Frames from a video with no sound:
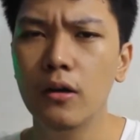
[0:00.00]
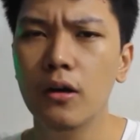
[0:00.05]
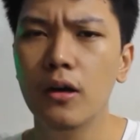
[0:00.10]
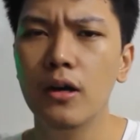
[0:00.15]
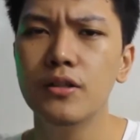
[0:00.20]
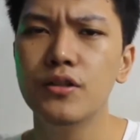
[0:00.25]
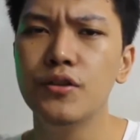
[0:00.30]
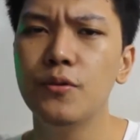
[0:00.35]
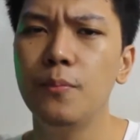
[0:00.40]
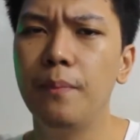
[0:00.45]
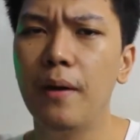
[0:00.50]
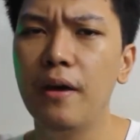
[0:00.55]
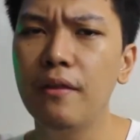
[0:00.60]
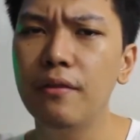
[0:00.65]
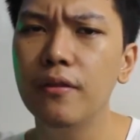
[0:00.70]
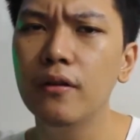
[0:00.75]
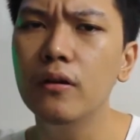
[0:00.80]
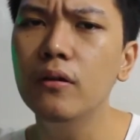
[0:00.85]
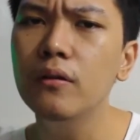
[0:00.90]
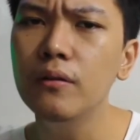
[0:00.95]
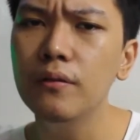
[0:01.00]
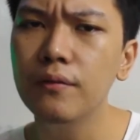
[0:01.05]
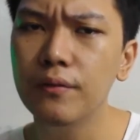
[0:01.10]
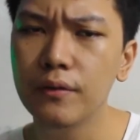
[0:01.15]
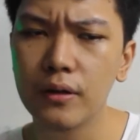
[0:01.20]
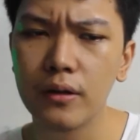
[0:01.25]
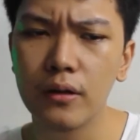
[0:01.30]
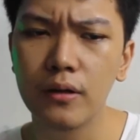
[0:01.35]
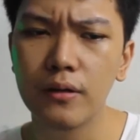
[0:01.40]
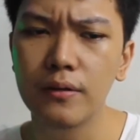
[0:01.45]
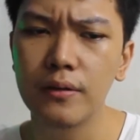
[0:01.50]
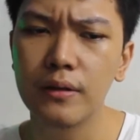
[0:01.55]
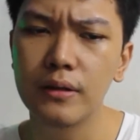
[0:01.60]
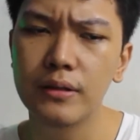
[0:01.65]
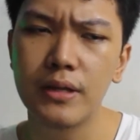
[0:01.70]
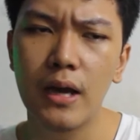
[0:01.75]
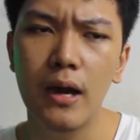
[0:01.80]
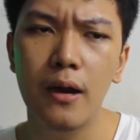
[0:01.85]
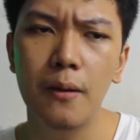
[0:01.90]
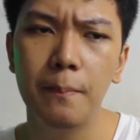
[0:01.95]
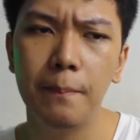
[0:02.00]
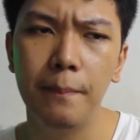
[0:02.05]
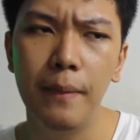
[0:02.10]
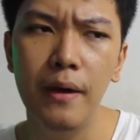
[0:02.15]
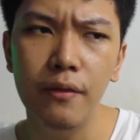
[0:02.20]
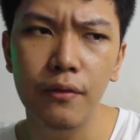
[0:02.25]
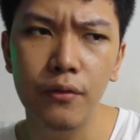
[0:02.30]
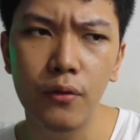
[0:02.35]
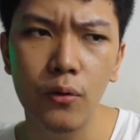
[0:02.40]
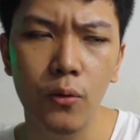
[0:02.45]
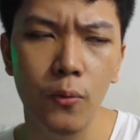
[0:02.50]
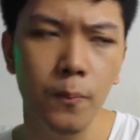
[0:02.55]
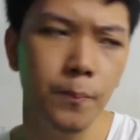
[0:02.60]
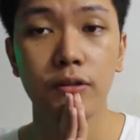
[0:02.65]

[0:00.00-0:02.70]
unto Bethel, the town Bethel.